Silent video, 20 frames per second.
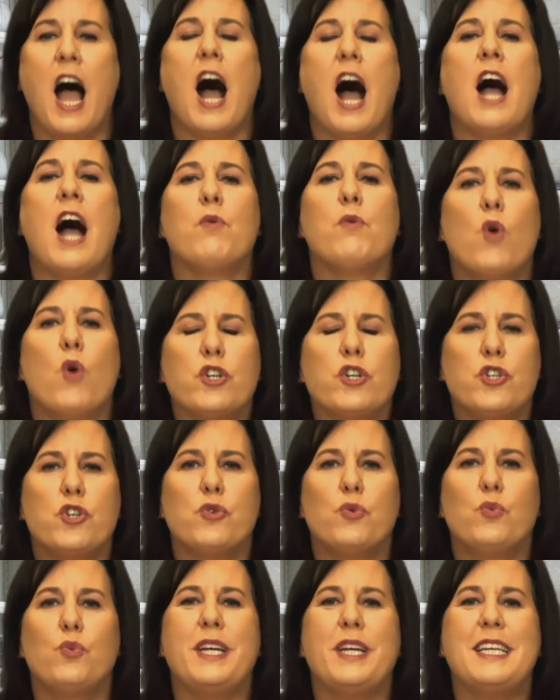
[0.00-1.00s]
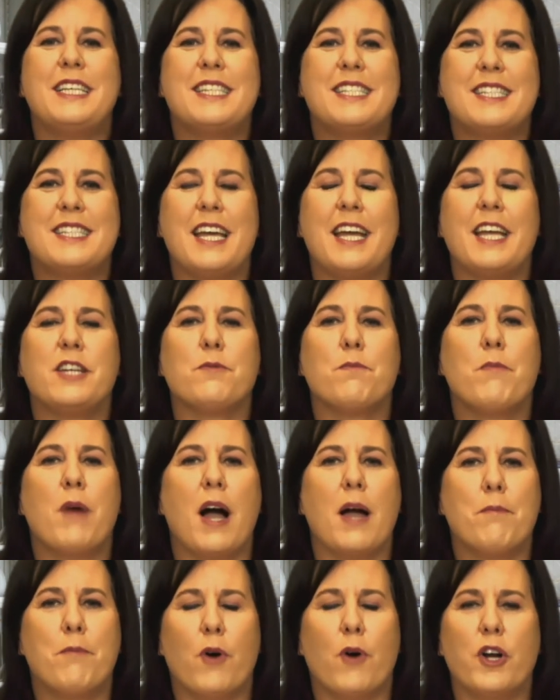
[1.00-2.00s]
I want to reset
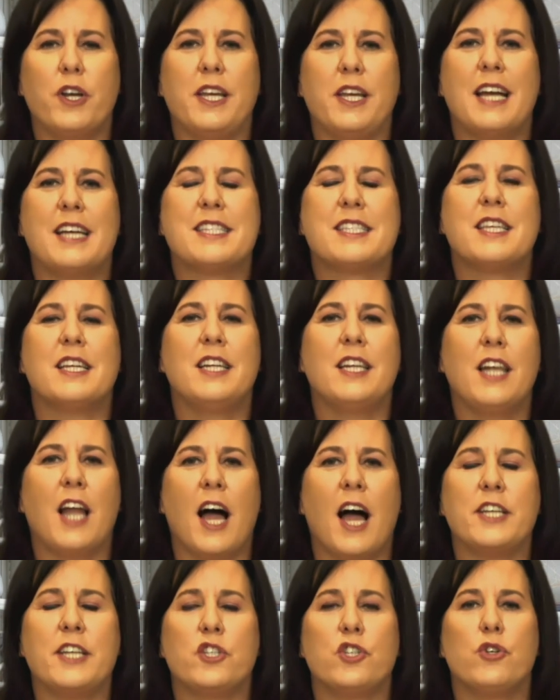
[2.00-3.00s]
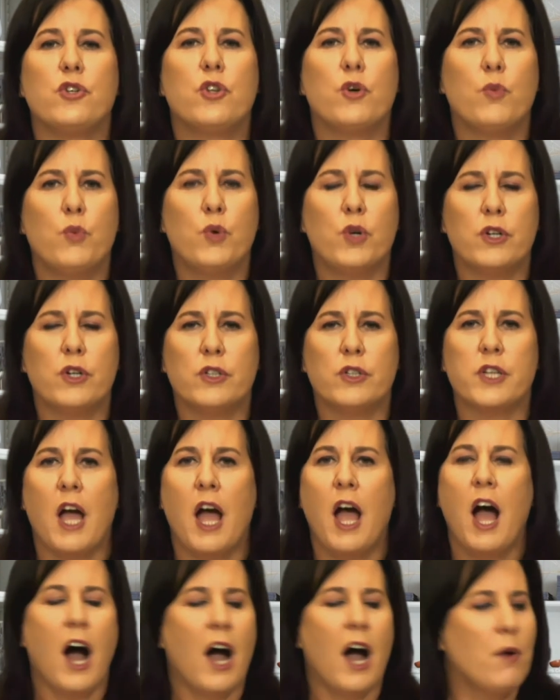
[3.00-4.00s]
my body as the light to the world.
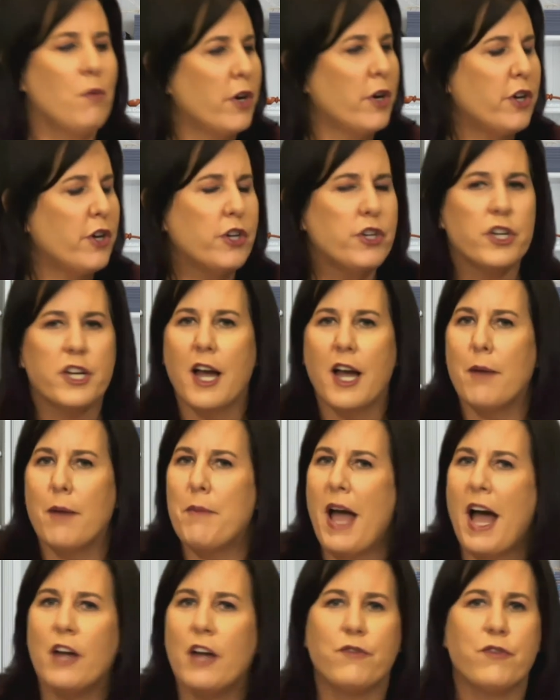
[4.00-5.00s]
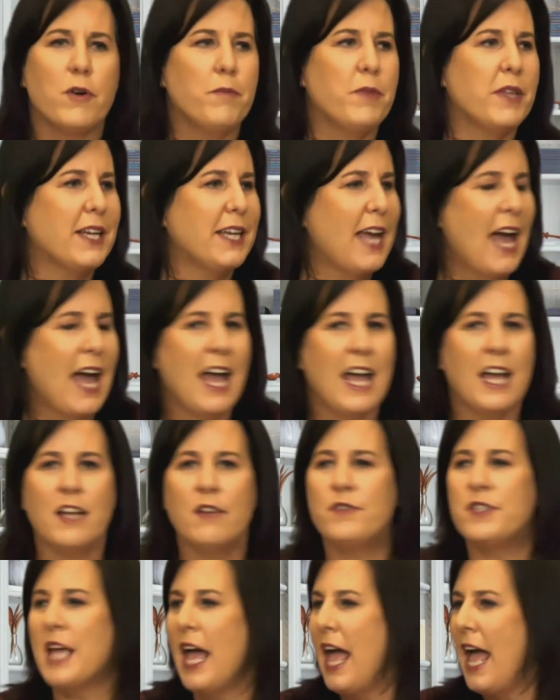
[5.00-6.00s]
I want her to come out from the
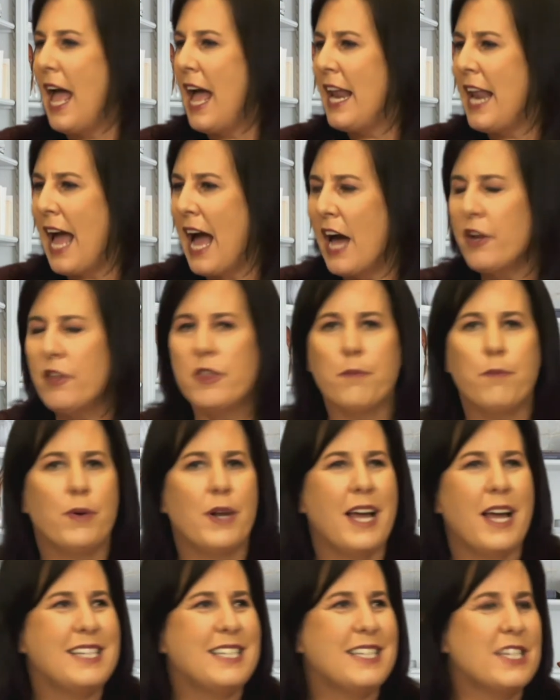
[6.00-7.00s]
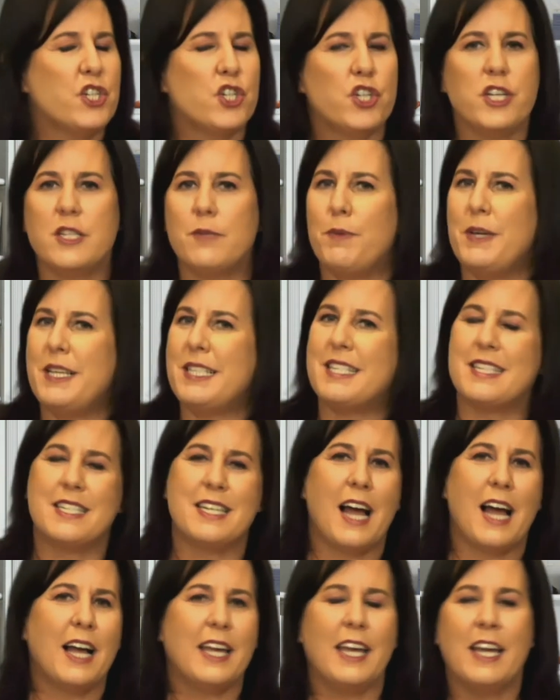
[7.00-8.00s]
caves and out of the places she's been
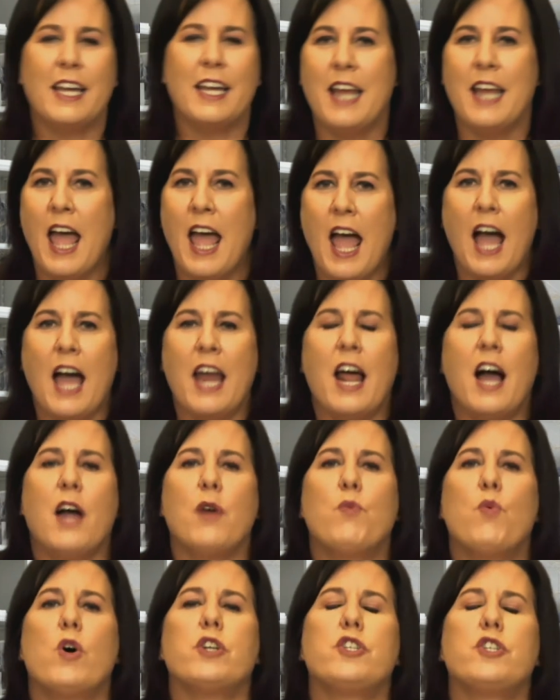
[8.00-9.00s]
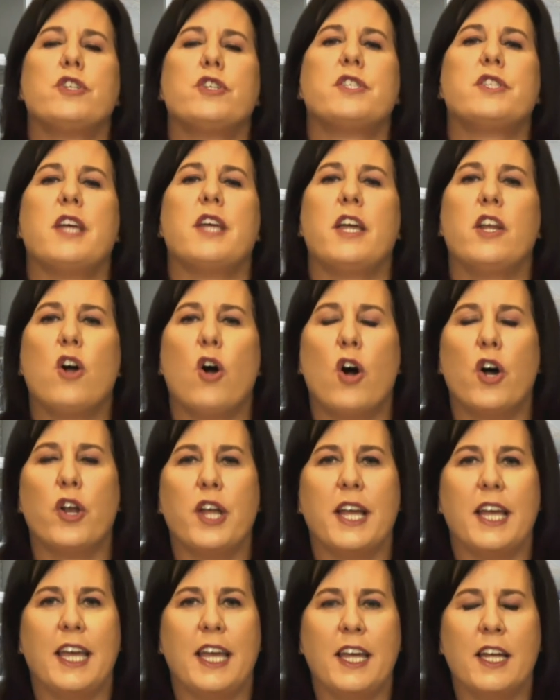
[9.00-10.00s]
stuck in. And I want to set her on
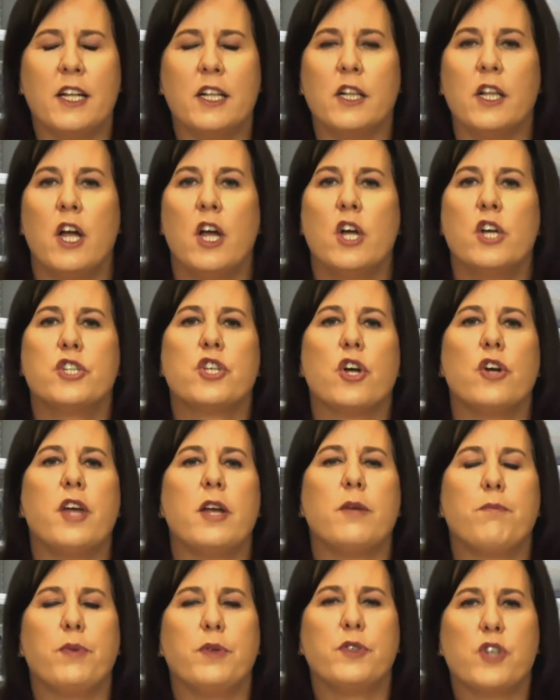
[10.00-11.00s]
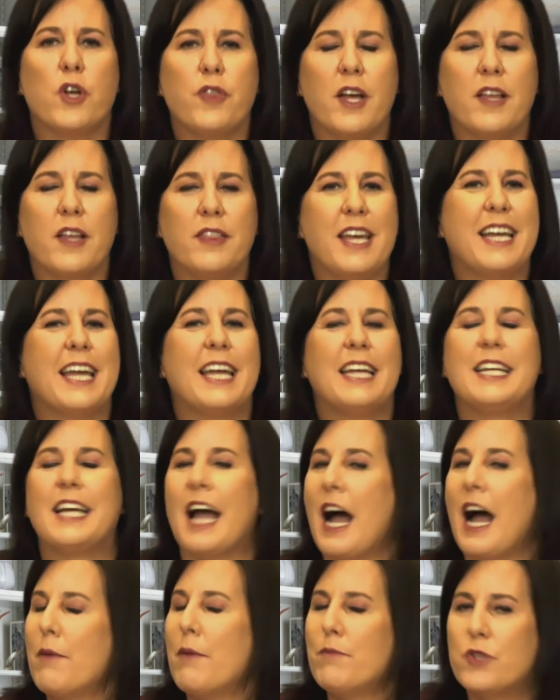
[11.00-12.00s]
a hill so that there can
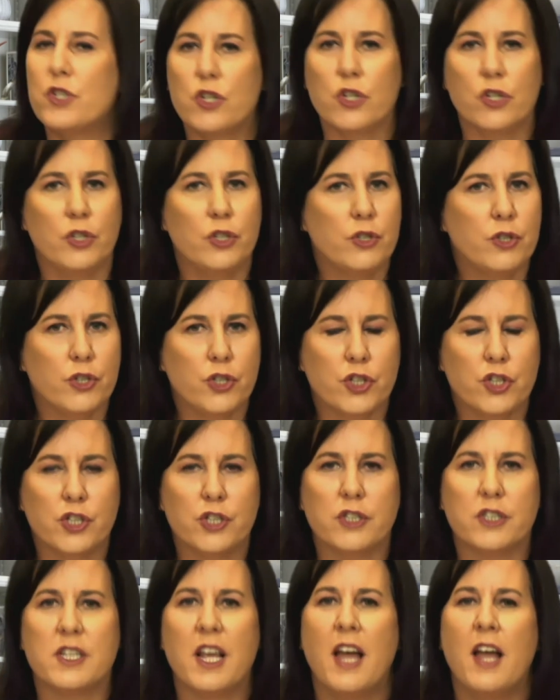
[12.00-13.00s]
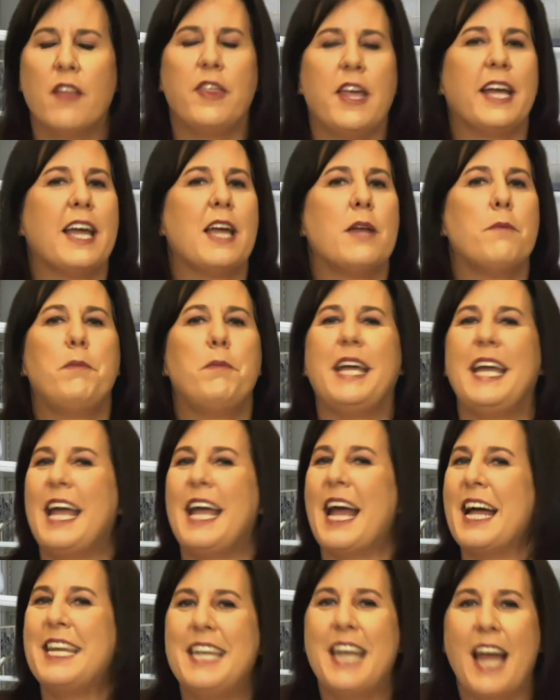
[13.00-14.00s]
come solutions. There can be
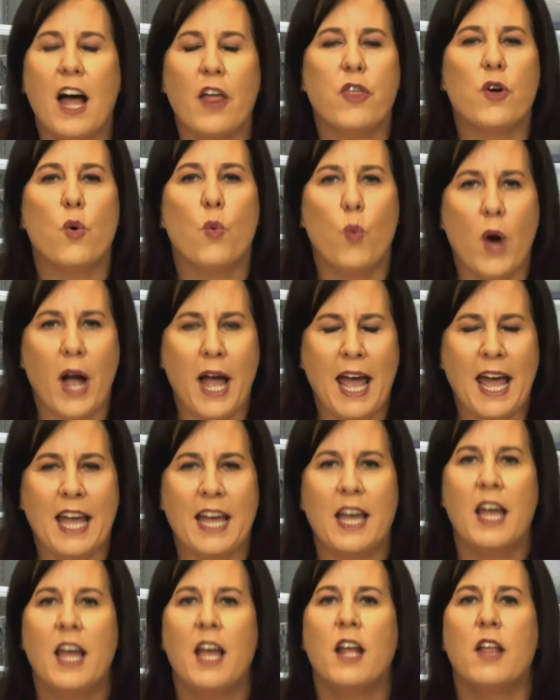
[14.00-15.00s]
another way.